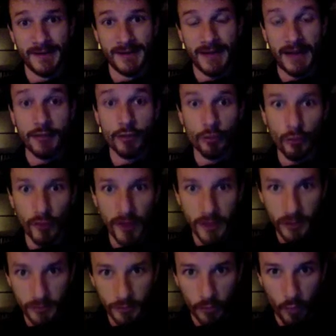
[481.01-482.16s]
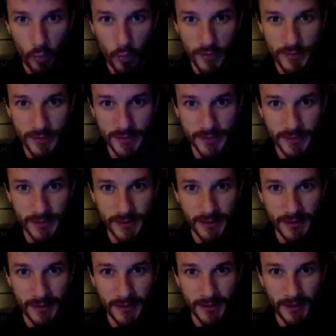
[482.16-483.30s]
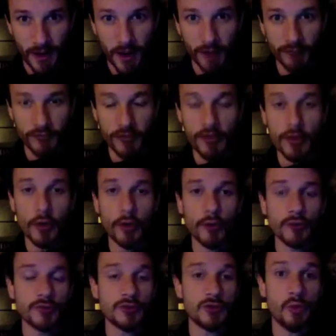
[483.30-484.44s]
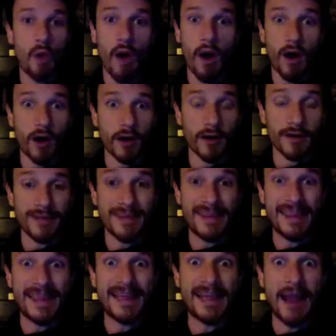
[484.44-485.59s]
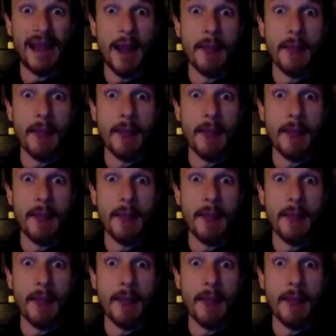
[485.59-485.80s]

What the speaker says: And the real rewards are for those who are the